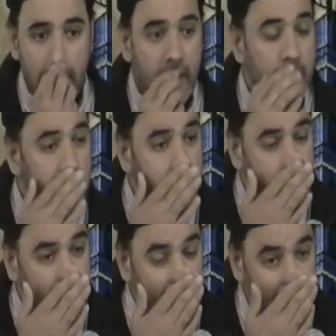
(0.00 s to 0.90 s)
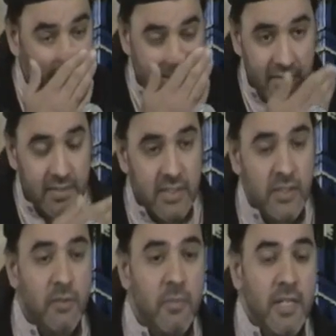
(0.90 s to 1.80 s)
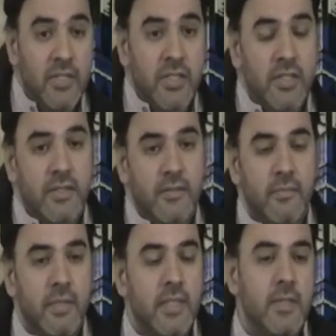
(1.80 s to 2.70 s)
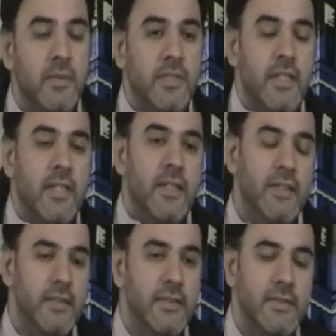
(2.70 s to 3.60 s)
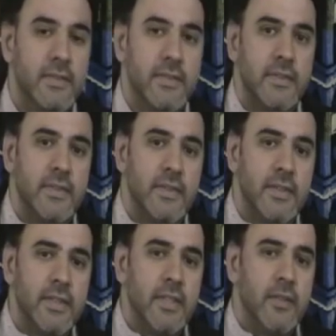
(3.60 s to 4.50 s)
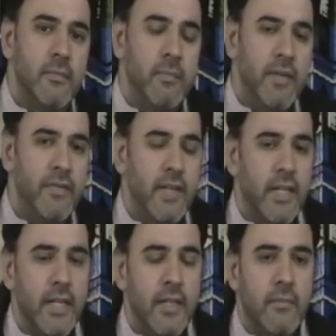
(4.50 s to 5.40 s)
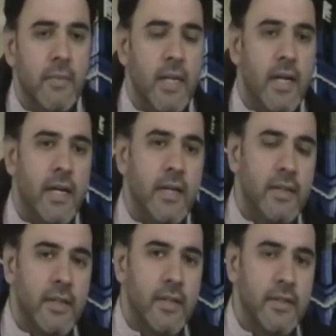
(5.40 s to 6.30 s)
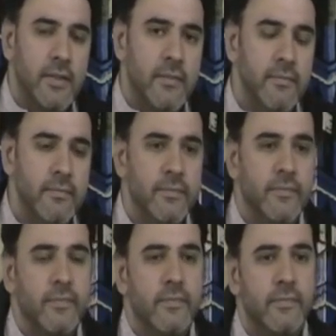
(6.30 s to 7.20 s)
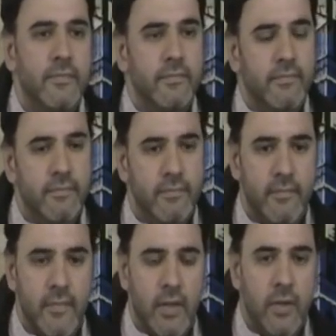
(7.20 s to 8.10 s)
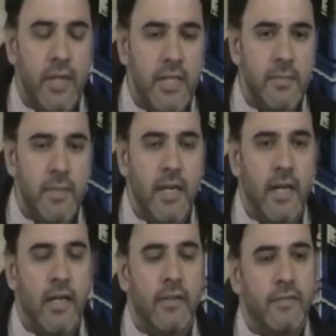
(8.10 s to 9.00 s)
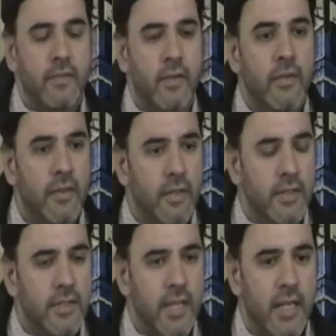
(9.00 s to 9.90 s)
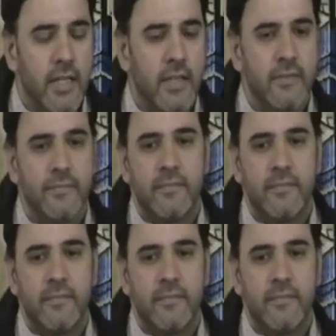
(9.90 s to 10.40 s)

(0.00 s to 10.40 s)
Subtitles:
And I missed him so much because it was a Mehfil Milad Khatam on his behalf on Thursday,